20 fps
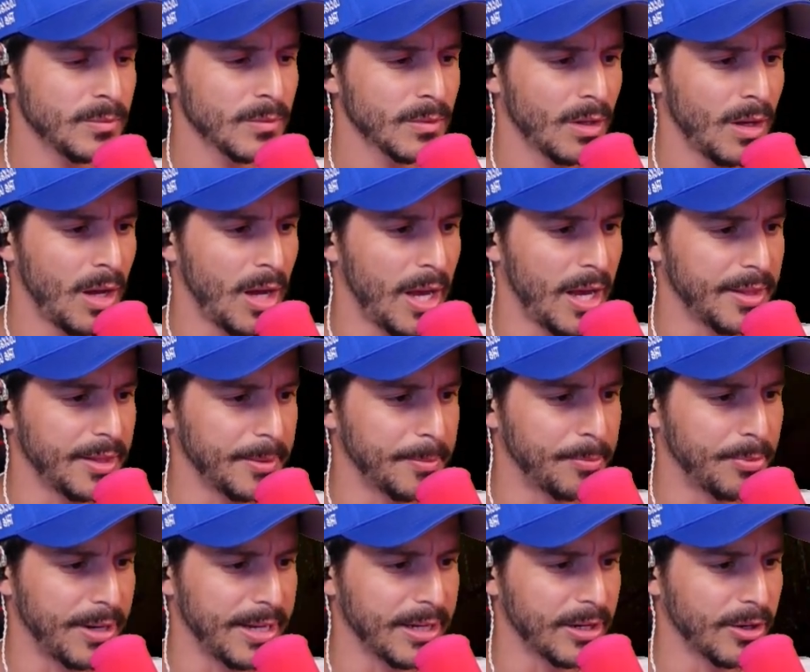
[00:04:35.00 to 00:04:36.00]
the
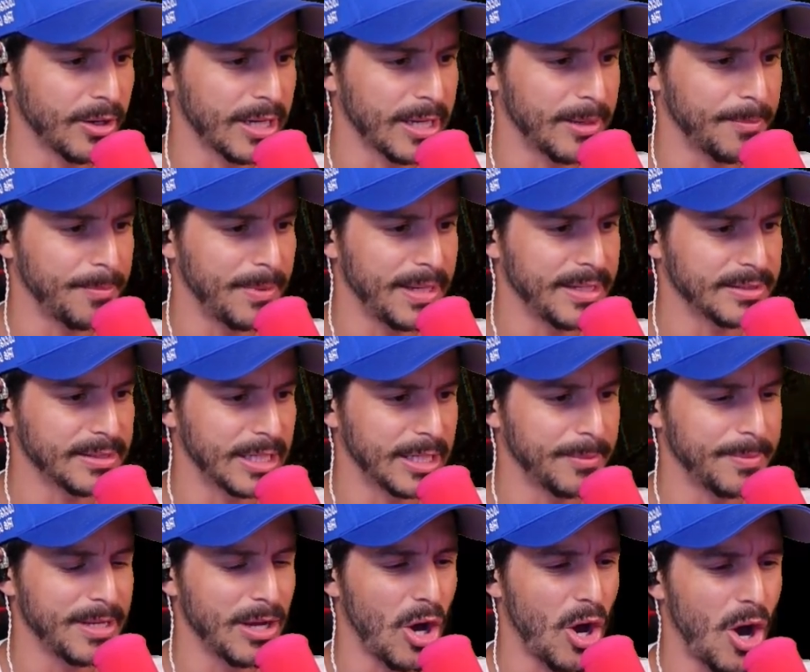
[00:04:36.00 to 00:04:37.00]
breaker is going
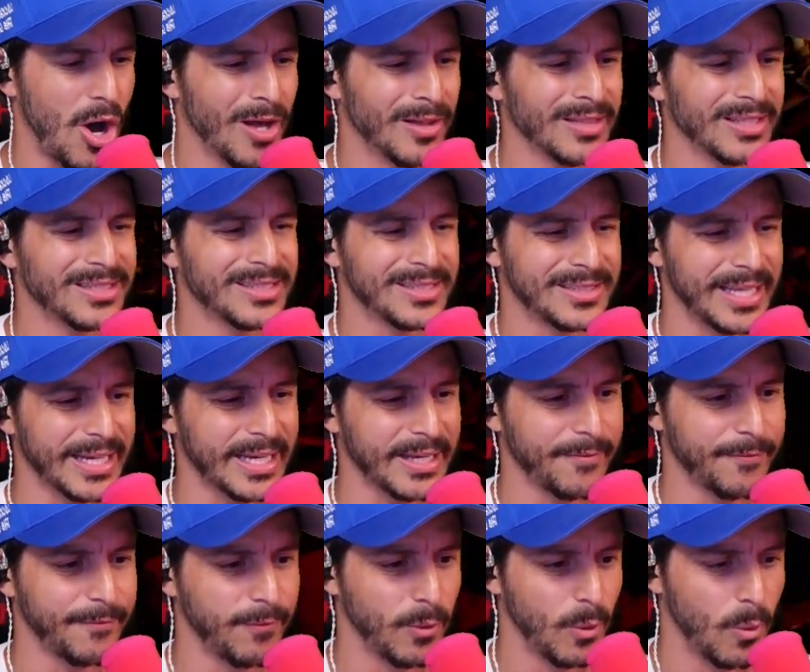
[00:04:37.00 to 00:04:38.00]
to be on the
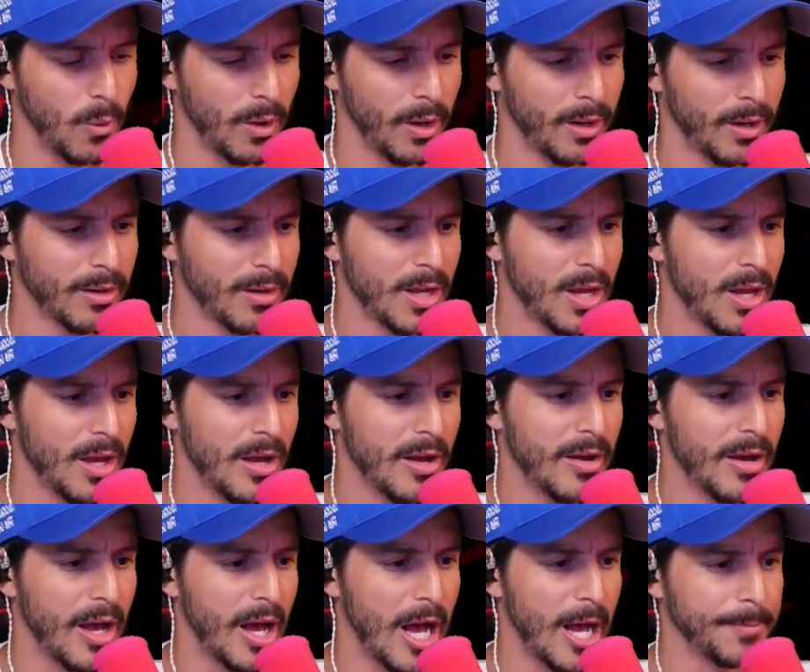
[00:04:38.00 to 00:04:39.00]
second floor,
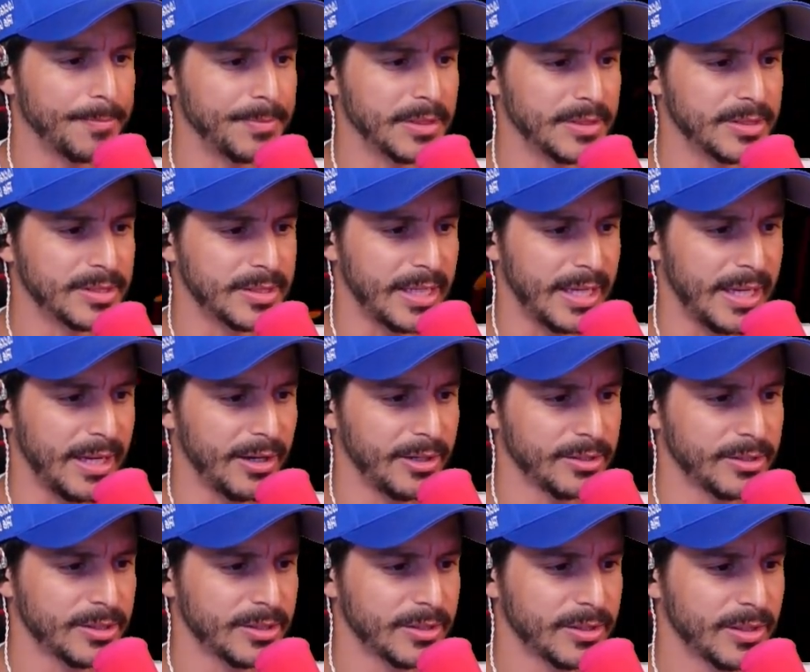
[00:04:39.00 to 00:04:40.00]
up the
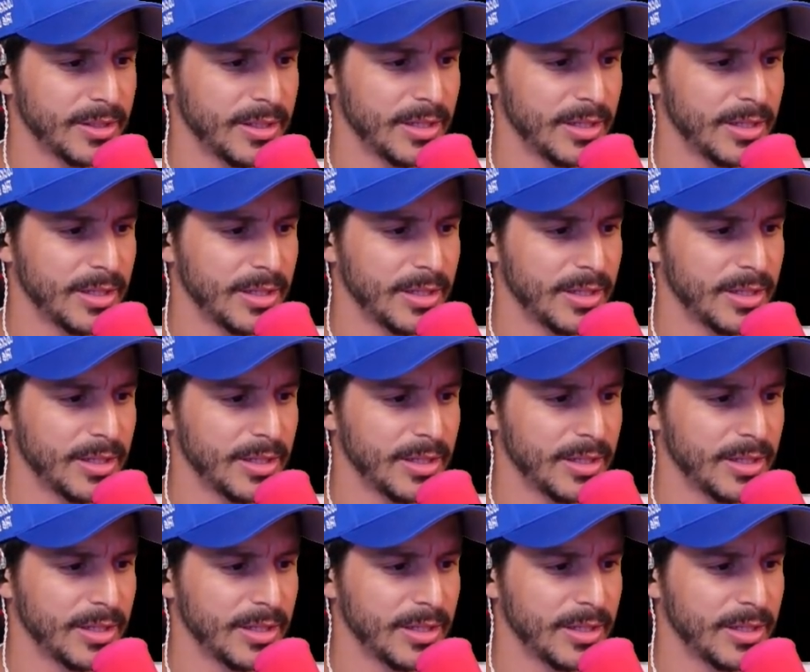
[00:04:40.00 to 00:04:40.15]
stairs,